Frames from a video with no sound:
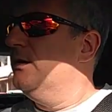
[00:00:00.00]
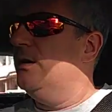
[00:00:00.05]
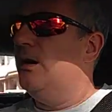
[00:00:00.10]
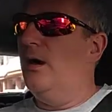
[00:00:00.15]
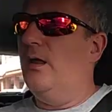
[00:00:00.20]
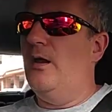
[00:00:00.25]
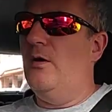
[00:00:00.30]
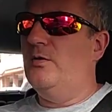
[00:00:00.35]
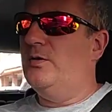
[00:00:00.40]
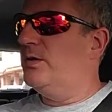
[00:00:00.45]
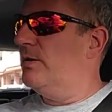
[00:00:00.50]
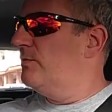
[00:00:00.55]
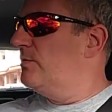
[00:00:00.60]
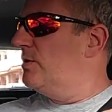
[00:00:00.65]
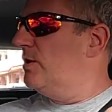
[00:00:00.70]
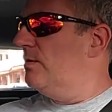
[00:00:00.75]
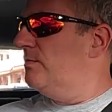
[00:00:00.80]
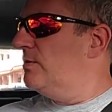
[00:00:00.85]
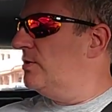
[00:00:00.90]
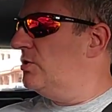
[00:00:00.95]
I know
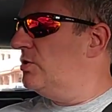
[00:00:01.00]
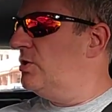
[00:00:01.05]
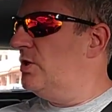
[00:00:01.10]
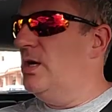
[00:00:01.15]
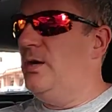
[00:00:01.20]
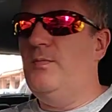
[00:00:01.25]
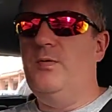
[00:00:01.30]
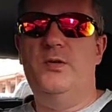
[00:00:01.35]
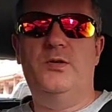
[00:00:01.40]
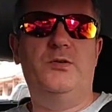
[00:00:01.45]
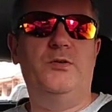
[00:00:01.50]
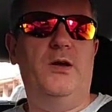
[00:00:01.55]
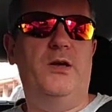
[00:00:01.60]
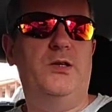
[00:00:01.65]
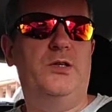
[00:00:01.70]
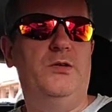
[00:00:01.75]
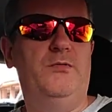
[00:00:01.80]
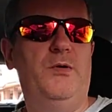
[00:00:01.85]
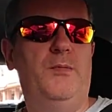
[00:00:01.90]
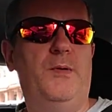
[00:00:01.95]
sometimes it's cheaper to
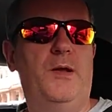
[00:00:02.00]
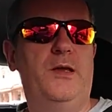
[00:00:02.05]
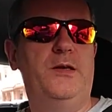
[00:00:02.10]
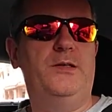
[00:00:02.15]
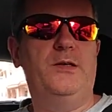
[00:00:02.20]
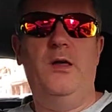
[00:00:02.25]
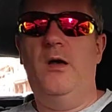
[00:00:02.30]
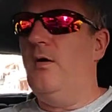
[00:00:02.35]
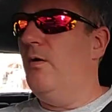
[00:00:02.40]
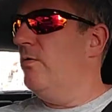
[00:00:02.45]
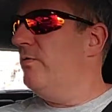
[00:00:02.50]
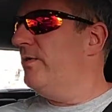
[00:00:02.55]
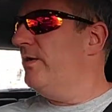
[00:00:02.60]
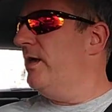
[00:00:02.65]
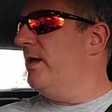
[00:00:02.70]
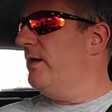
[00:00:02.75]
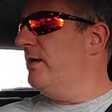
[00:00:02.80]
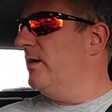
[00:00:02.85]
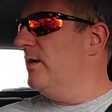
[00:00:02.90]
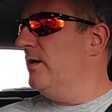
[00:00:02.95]
actually replace the whole
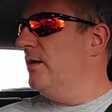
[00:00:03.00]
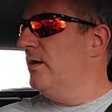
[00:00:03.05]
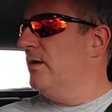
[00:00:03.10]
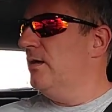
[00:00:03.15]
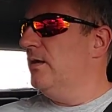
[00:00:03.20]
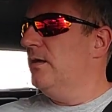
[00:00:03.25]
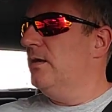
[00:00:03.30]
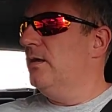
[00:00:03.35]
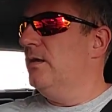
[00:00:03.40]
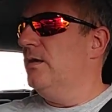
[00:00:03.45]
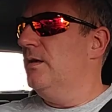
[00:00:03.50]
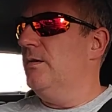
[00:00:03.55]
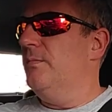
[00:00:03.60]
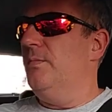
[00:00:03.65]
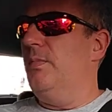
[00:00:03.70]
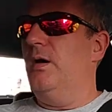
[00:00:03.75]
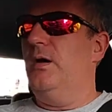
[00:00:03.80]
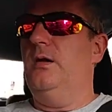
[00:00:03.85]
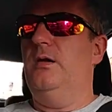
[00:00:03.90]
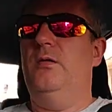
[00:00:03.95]
thing.
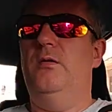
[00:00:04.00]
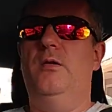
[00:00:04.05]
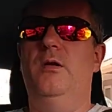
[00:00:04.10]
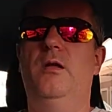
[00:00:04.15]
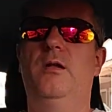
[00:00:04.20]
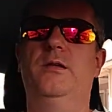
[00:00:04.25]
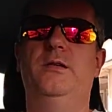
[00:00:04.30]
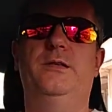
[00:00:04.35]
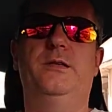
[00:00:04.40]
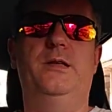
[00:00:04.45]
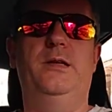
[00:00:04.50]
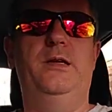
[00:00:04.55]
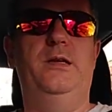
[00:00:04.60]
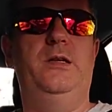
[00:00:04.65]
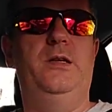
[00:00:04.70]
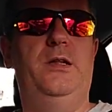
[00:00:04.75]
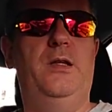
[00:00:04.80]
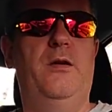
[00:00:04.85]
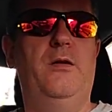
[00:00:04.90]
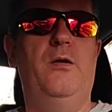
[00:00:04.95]
But in all honesty,
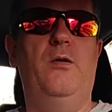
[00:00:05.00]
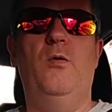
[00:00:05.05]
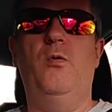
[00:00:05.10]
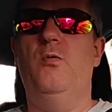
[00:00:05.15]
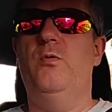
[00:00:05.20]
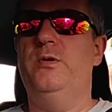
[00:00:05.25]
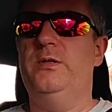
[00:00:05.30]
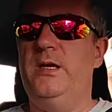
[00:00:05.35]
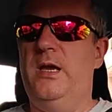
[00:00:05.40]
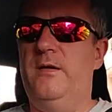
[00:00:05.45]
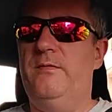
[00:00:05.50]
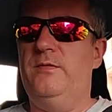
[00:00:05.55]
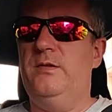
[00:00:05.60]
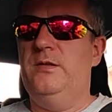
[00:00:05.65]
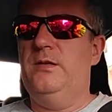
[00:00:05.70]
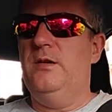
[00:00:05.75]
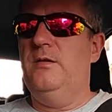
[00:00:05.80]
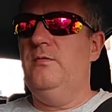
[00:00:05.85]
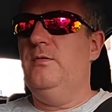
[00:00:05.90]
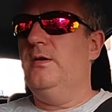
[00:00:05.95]
you don't always have to
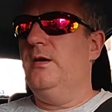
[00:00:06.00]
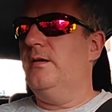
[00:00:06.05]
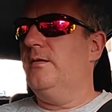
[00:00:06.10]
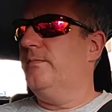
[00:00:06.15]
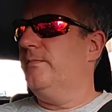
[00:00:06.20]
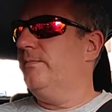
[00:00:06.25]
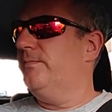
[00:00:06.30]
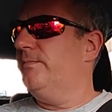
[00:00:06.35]
do that.